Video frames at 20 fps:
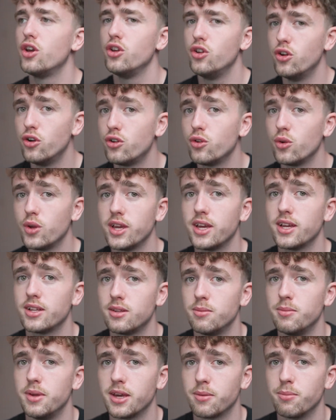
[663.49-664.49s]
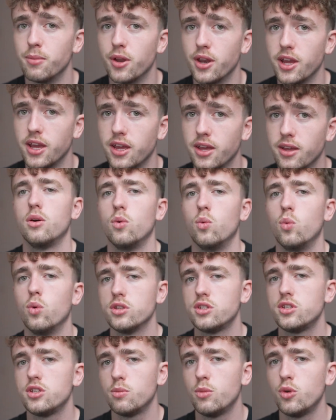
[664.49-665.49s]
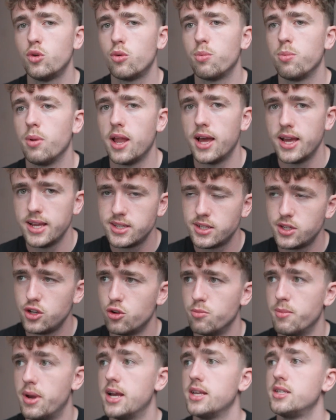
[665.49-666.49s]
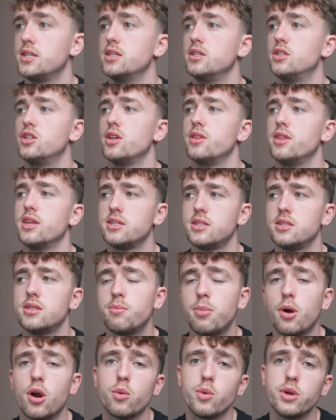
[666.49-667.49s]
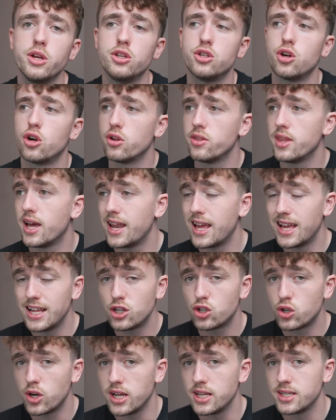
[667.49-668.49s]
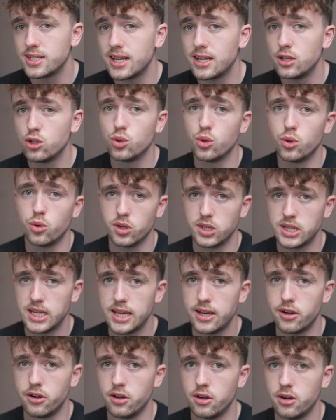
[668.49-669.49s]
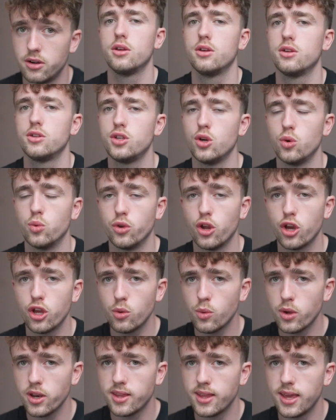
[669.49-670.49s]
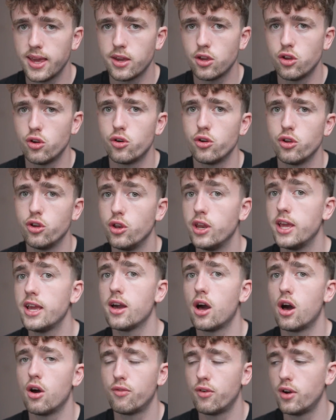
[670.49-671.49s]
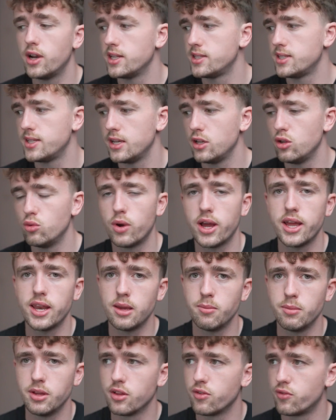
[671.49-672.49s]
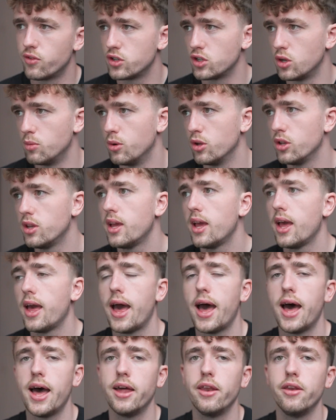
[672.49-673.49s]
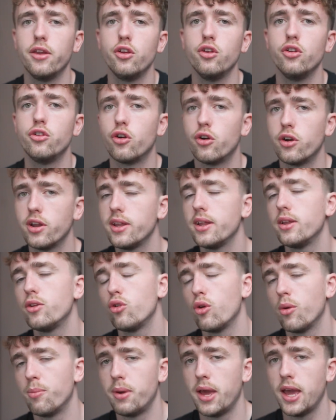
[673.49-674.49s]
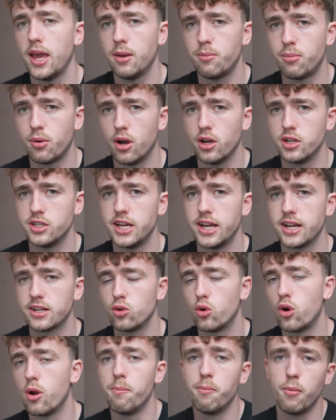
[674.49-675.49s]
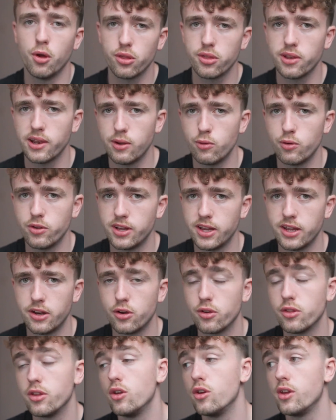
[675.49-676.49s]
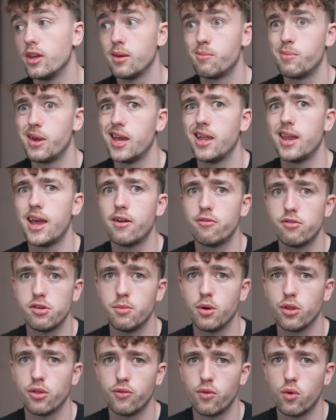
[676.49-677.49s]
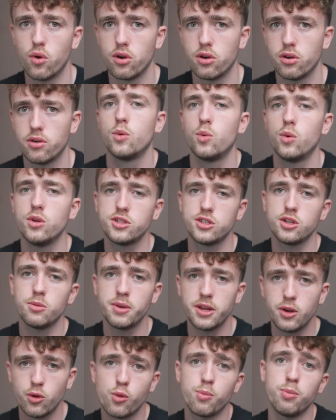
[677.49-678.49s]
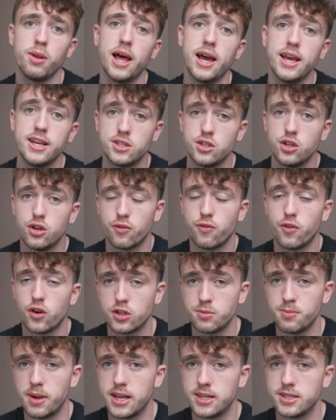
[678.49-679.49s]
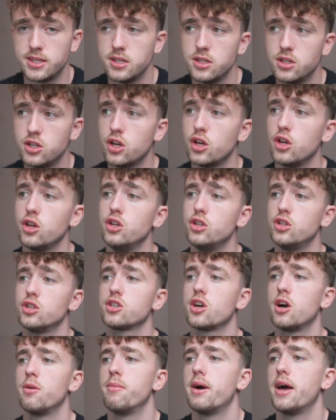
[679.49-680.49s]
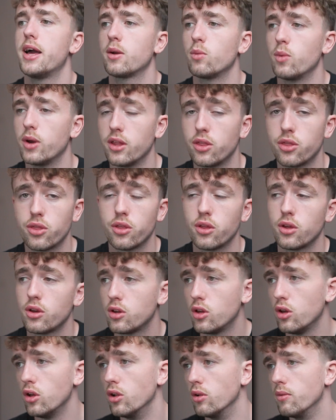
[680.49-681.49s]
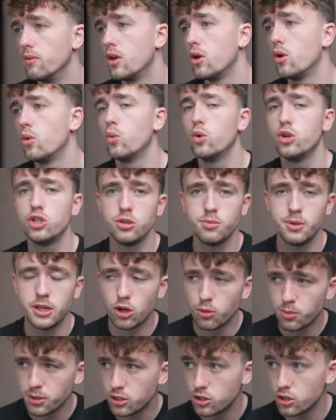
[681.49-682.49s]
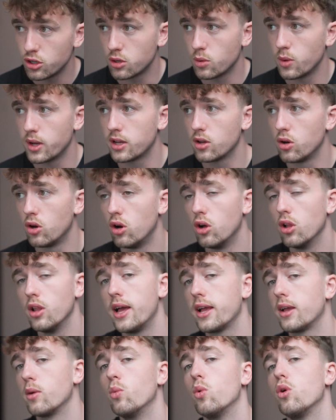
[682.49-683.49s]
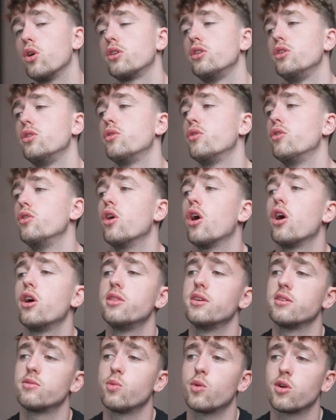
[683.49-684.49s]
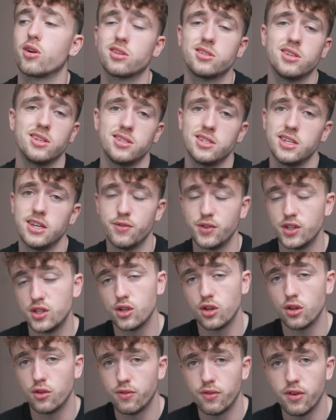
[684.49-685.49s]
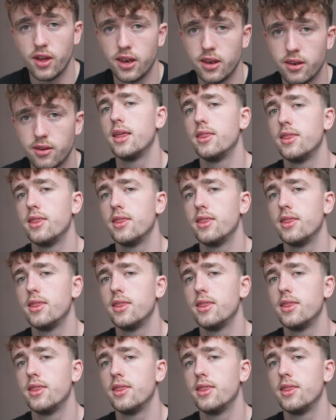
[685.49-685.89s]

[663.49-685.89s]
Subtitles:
You're doing it to make money. Once someone replies to your message, this is the part where you turn that interest into a retainer. So now you want to take your unique offer, let's say you write emails for someone, and you turn it into a paid project or a monthly retainer that you can get paid every month for. Once somebody replies to your first message, you just come back with, cool, would you be open to a quick call? I can walk you through how this works and see if it's a good fit.